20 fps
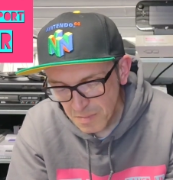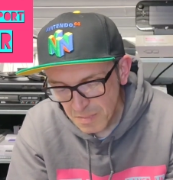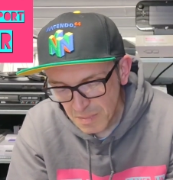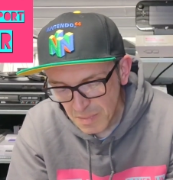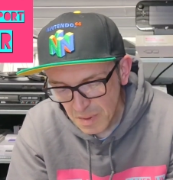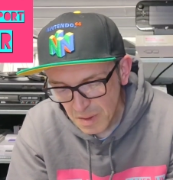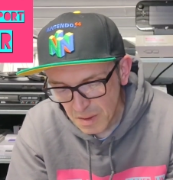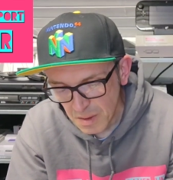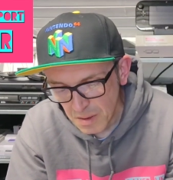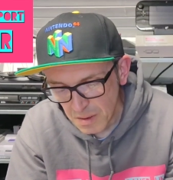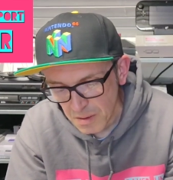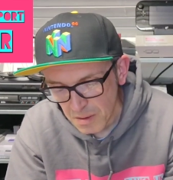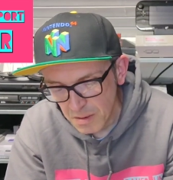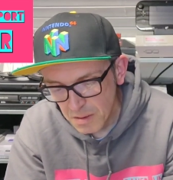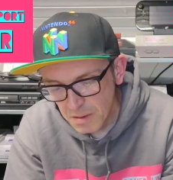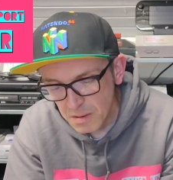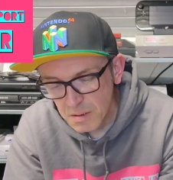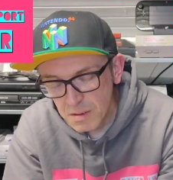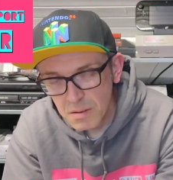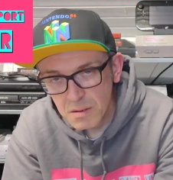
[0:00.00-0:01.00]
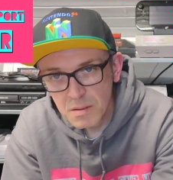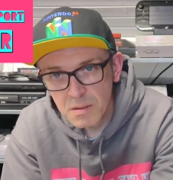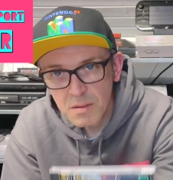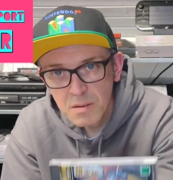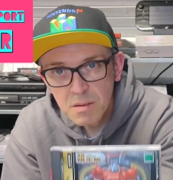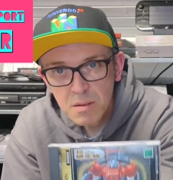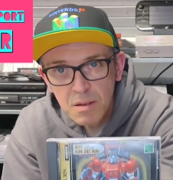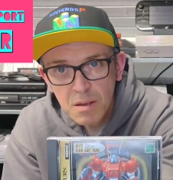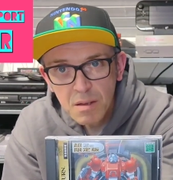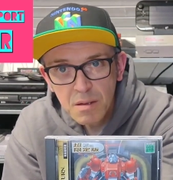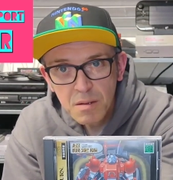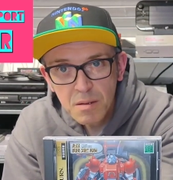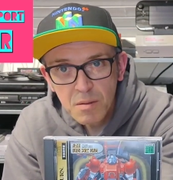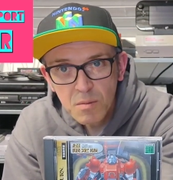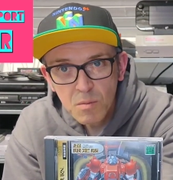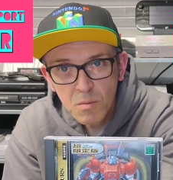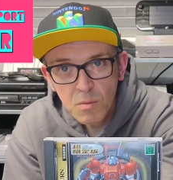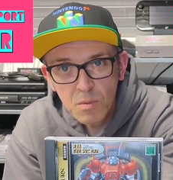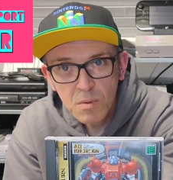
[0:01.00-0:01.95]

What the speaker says: (silence)